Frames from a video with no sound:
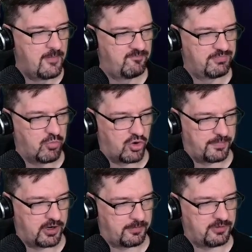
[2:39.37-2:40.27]
more
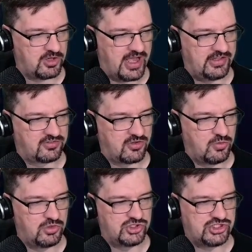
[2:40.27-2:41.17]
purple ISO,
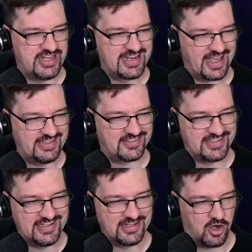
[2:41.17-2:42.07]

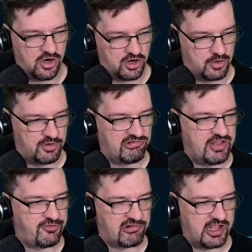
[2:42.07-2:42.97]
G19 armory
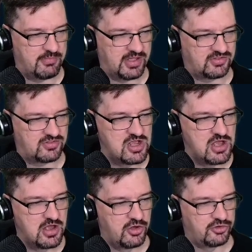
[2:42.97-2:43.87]
fragments,
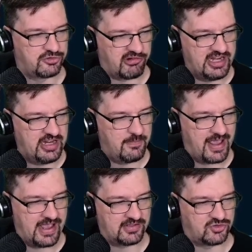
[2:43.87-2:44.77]
training
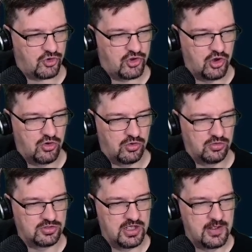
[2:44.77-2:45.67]
mats,
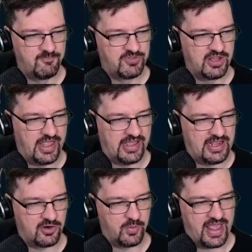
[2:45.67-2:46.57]
gold, and here
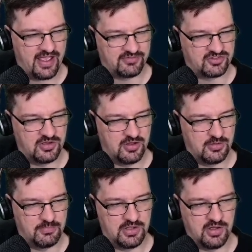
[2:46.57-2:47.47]
we have
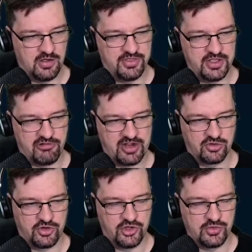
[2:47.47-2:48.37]
some of the regular
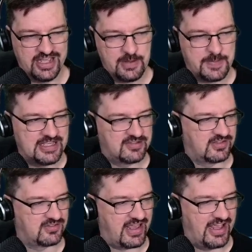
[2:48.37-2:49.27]
unique pieces
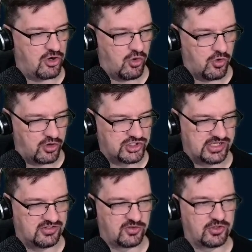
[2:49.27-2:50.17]
and origin.
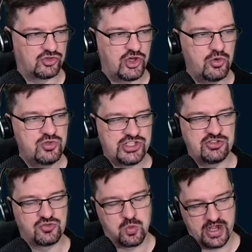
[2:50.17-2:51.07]
So there's no
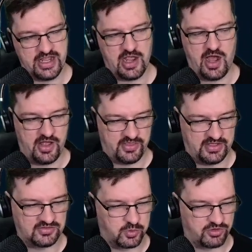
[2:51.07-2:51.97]
G20 on these.
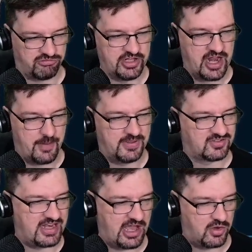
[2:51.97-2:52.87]
We're really not missing
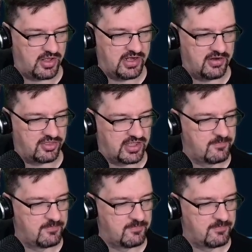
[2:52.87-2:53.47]
out on anything.